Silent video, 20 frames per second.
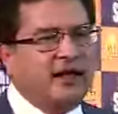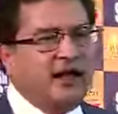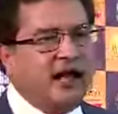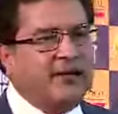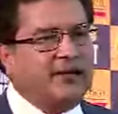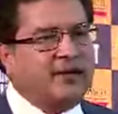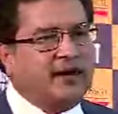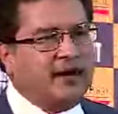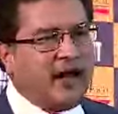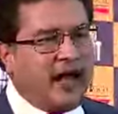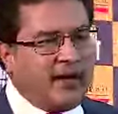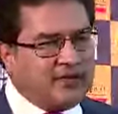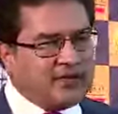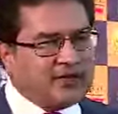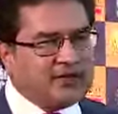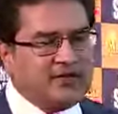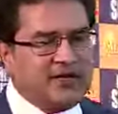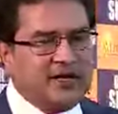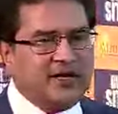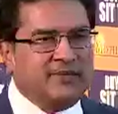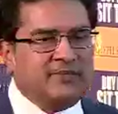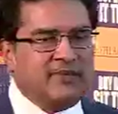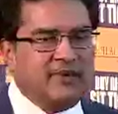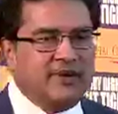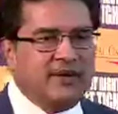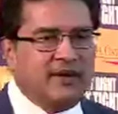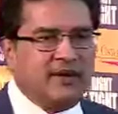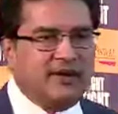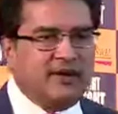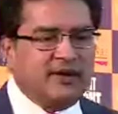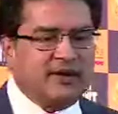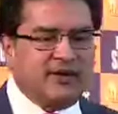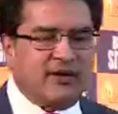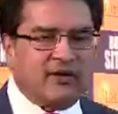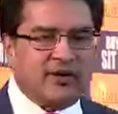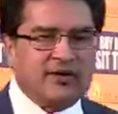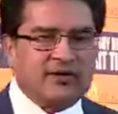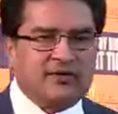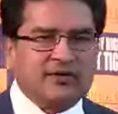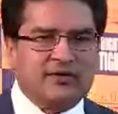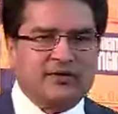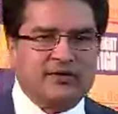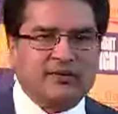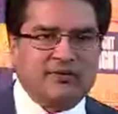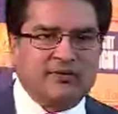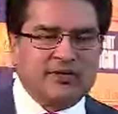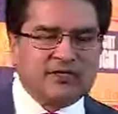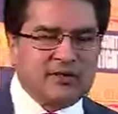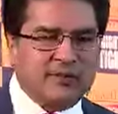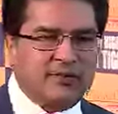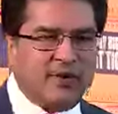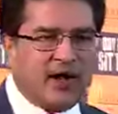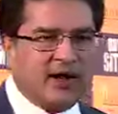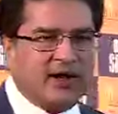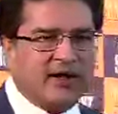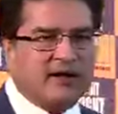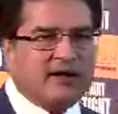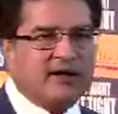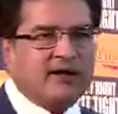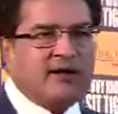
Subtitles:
I mean, I was today talking to Mr. Parekh,